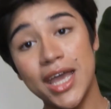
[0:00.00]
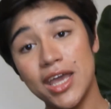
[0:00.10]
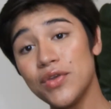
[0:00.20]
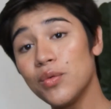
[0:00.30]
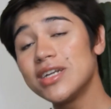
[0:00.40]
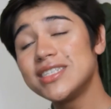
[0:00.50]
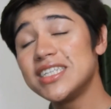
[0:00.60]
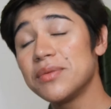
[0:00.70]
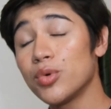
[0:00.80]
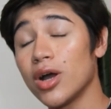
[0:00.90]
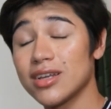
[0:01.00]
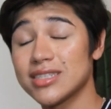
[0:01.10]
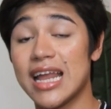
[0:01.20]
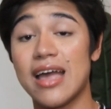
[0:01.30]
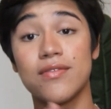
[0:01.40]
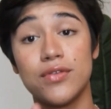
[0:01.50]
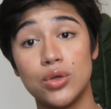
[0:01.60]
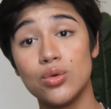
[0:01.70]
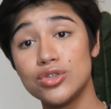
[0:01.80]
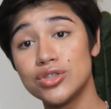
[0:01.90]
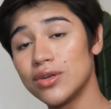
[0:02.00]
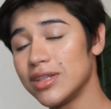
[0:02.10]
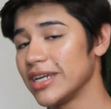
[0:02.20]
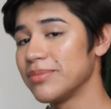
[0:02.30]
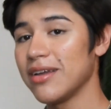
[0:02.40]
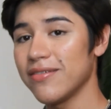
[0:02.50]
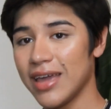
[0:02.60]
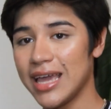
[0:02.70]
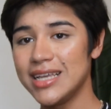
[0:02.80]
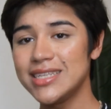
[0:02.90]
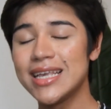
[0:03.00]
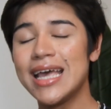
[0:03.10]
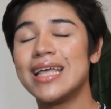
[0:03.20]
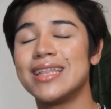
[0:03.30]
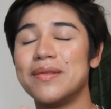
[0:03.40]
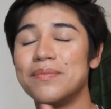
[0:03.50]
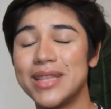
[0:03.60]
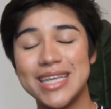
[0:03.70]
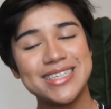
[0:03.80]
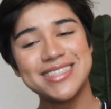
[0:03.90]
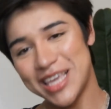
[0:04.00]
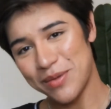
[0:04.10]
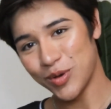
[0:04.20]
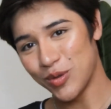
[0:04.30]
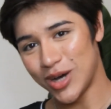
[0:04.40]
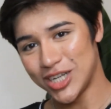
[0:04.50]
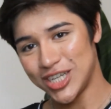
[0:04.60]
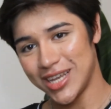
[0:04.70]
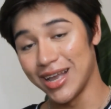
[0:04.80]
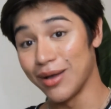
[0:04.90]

If you want to see the products that I have used to clear my face, then please keep on watching.